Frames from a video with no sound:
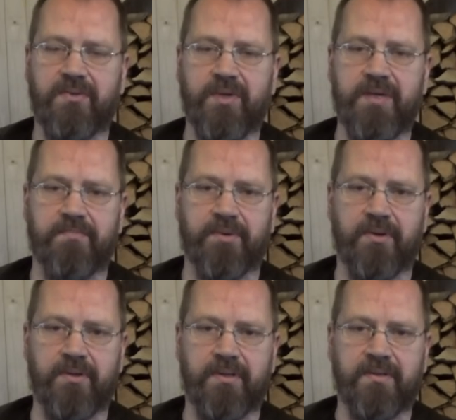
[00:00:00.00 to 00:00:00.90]
Green
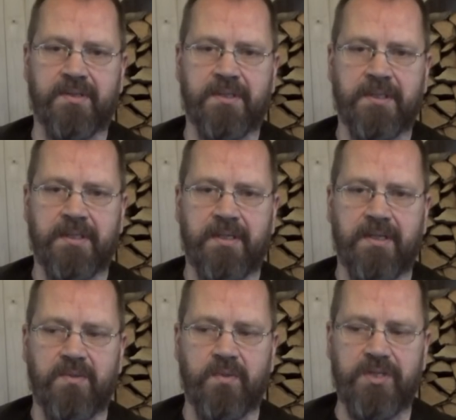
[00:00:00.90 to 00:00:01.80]
Party,
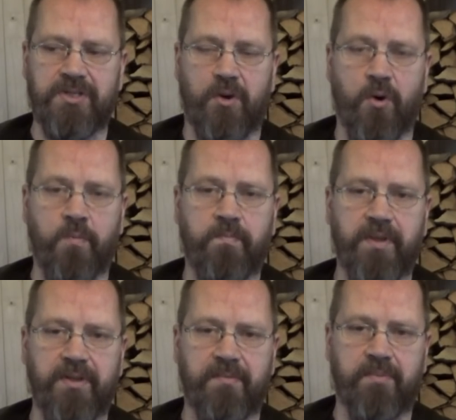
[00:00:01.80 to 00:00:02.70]
which
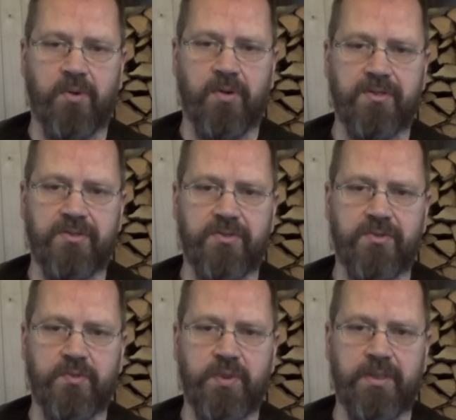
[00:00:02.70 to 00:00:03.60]
opened the borders to
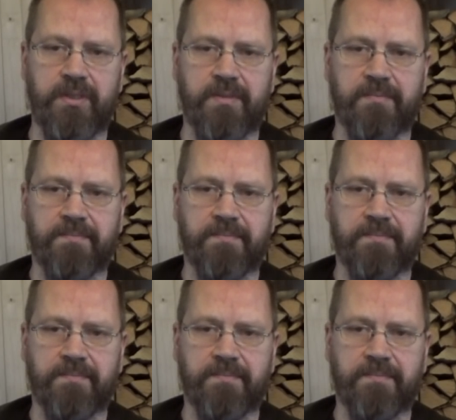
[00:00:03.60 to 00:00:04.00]
Sweden